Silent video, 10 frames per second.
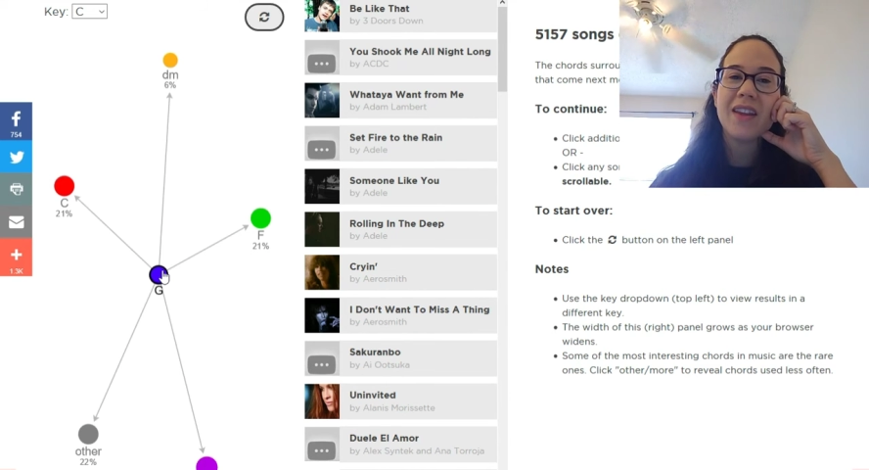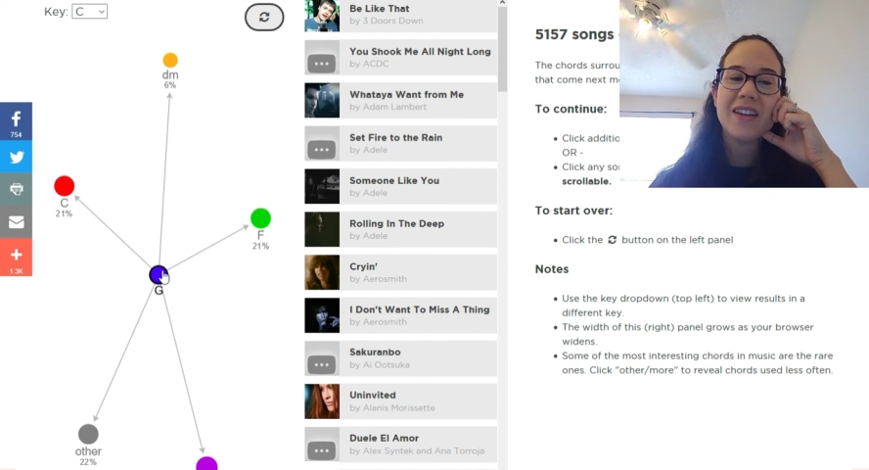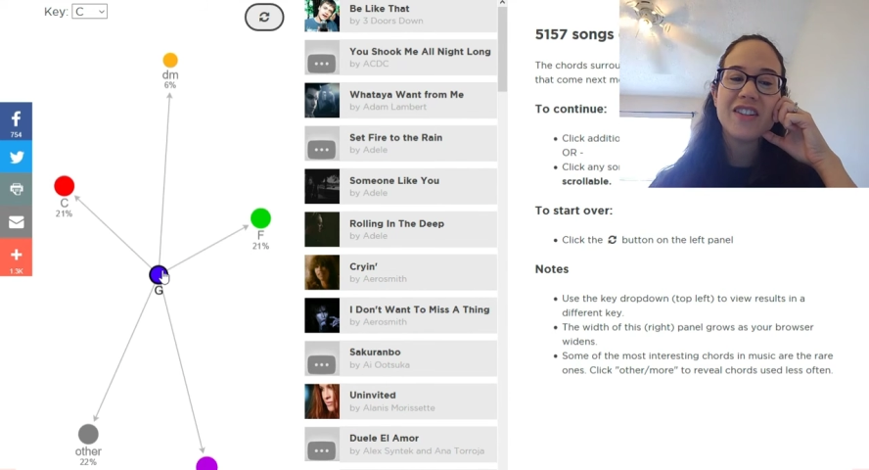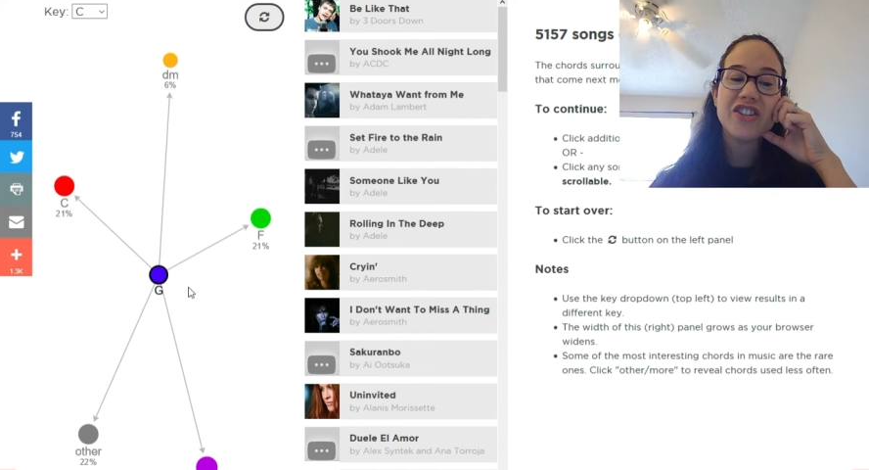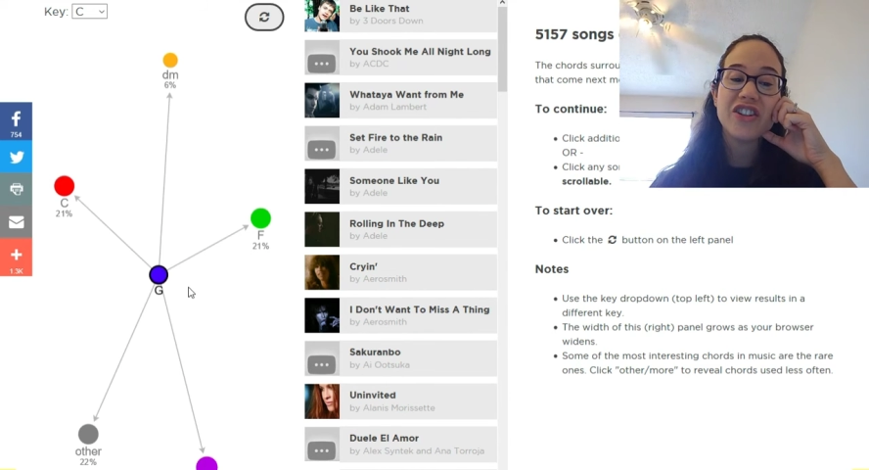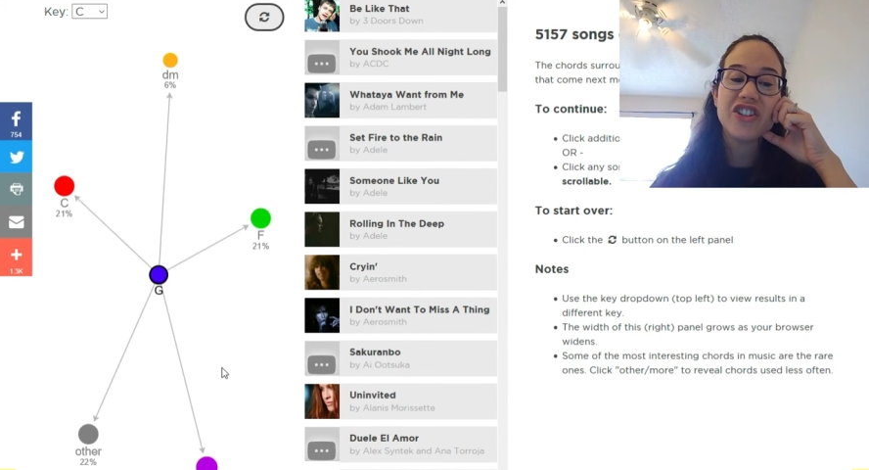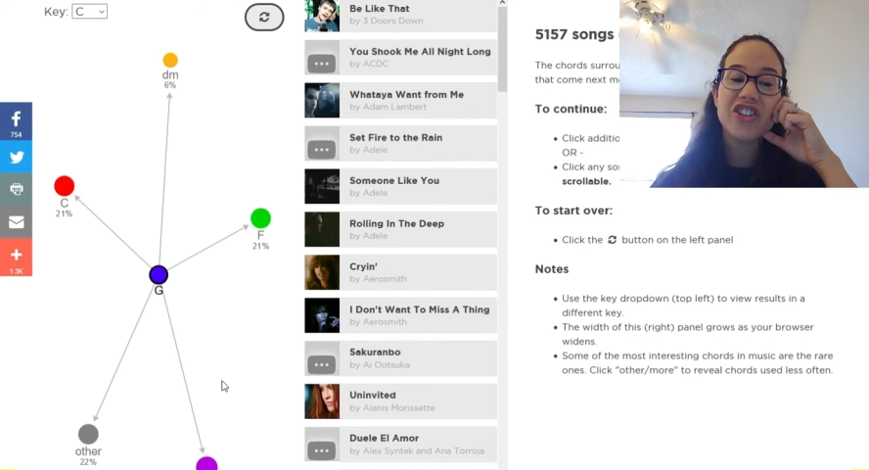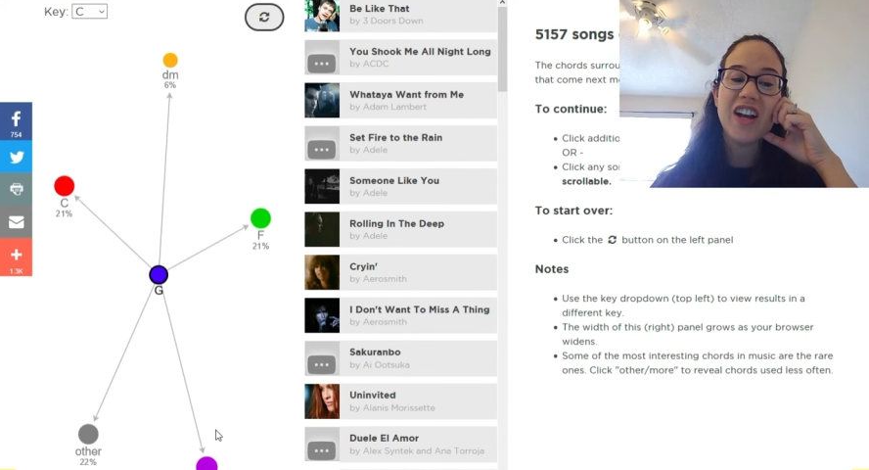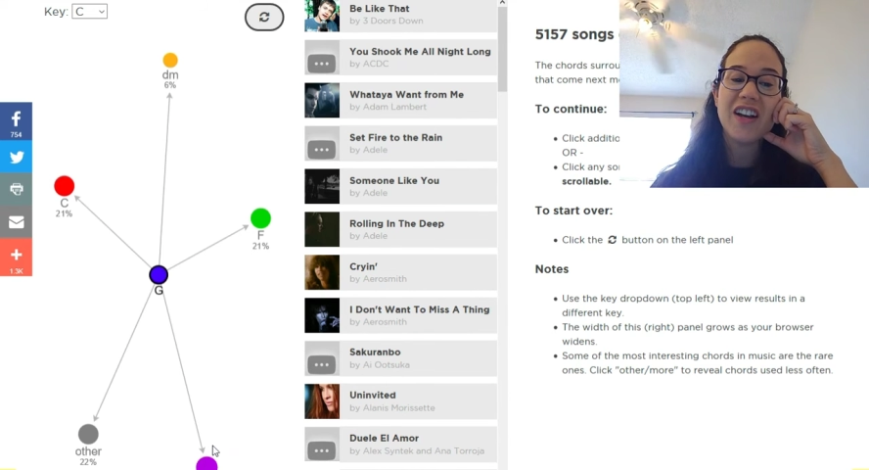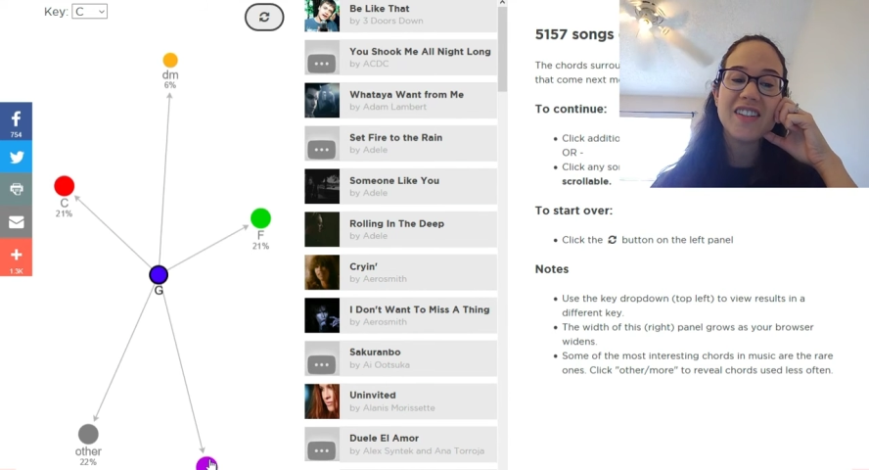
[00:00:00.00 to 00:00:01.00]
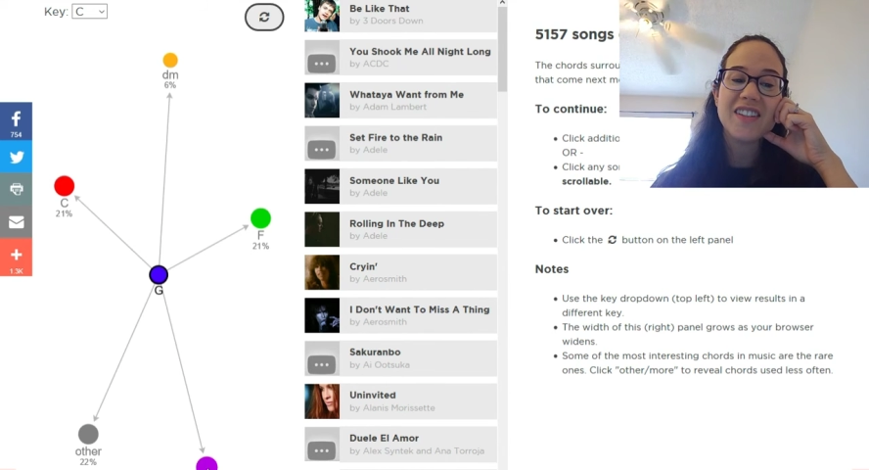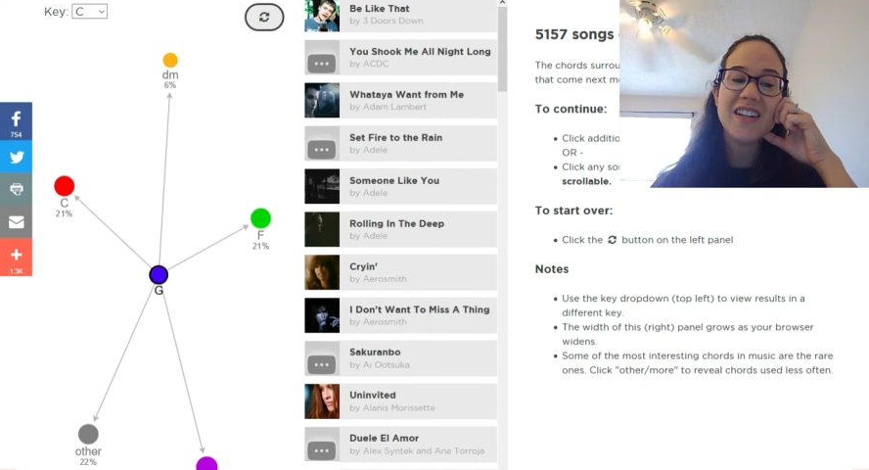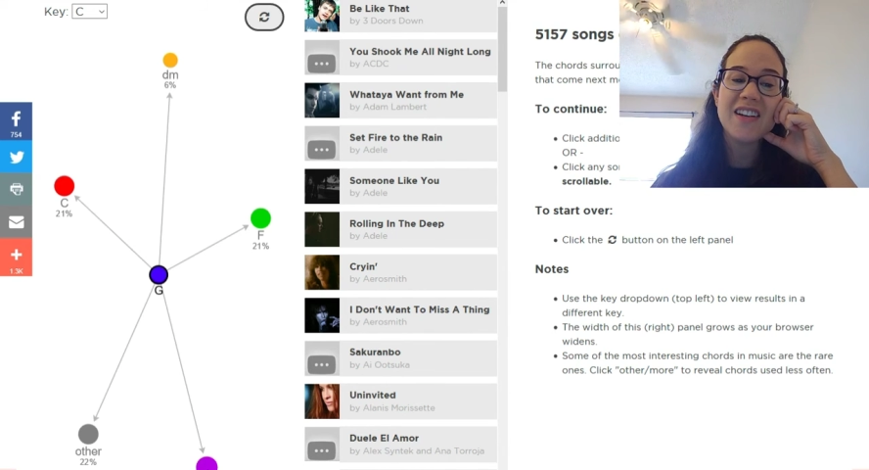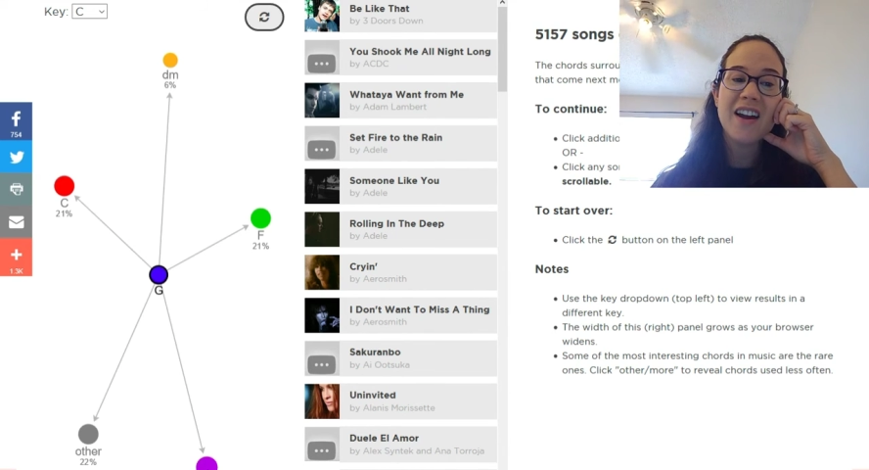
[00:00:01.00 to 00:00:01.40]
suggesting